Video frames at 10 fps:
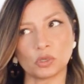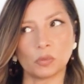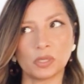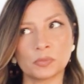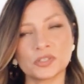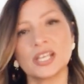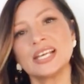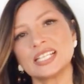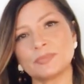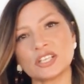problems.
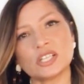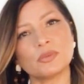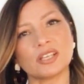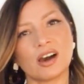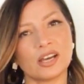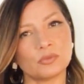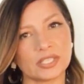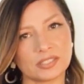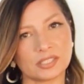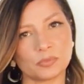Especially with
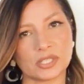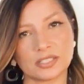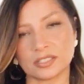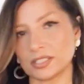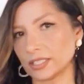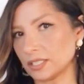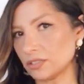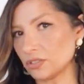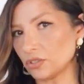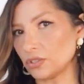high-waisted pieces like
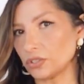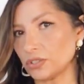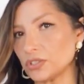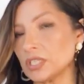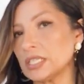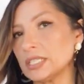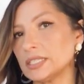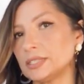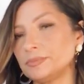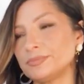this skirt,
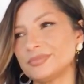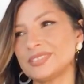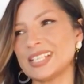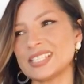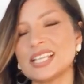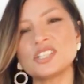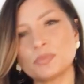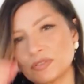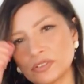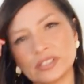they tend to
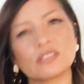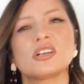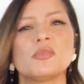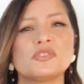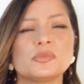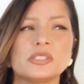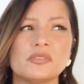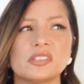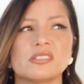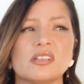be very uncomfortable
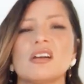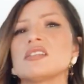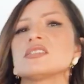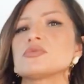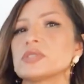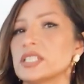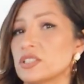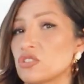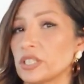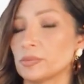if the cut is
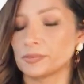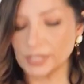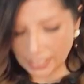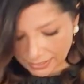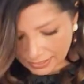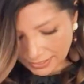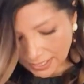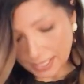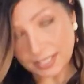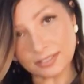really cheap. In this
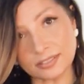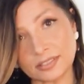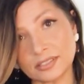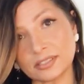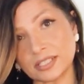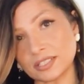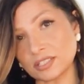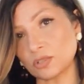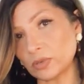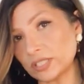case,
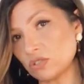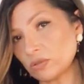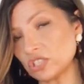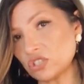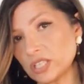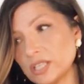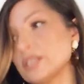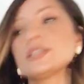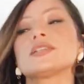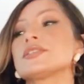it's quite stretchy,
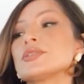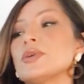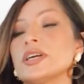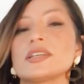so I